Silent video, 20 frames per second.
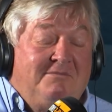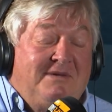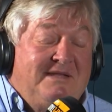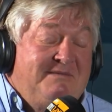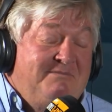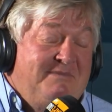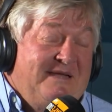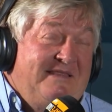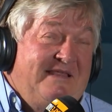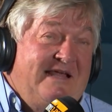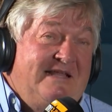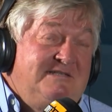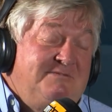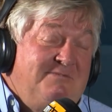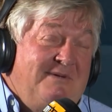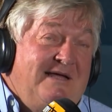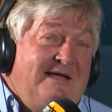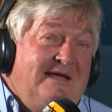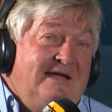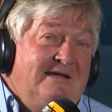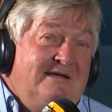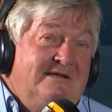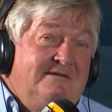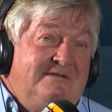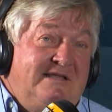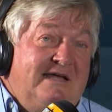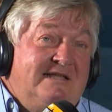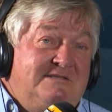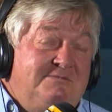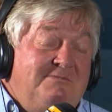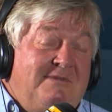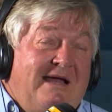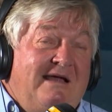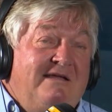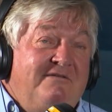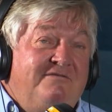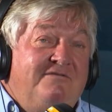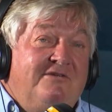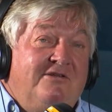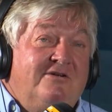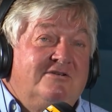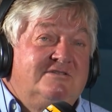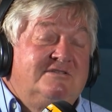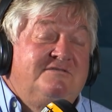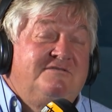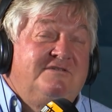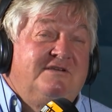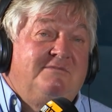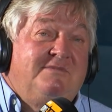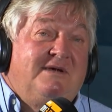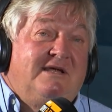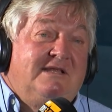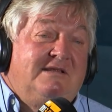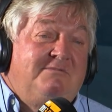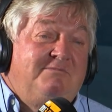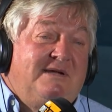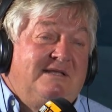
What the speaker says: But that's my philosophy about it.